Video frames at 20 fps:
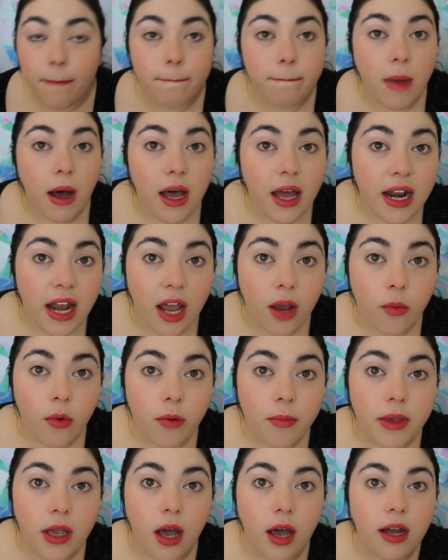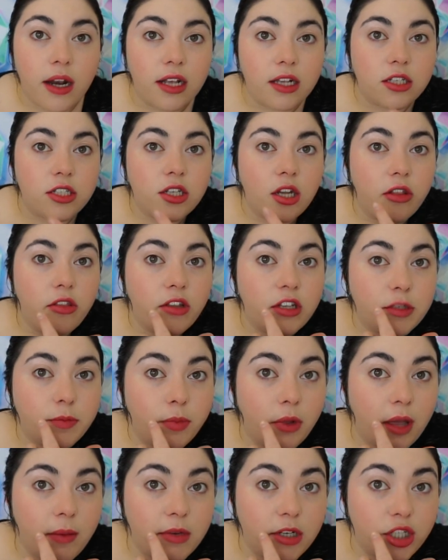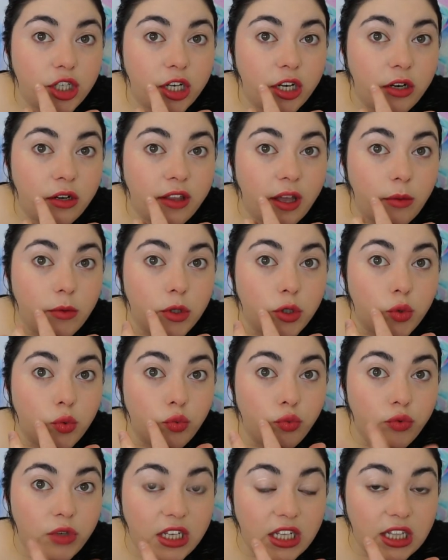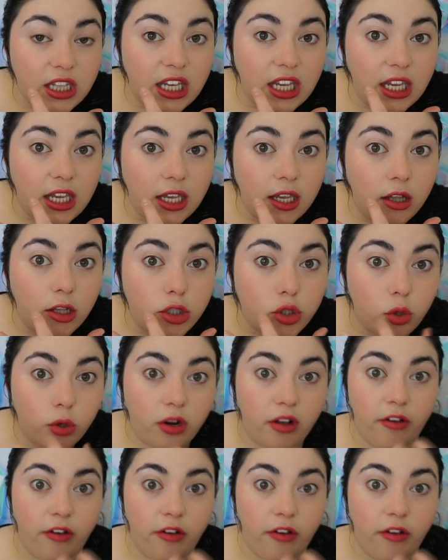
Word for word: but I will be honest, this blemish here that was really sort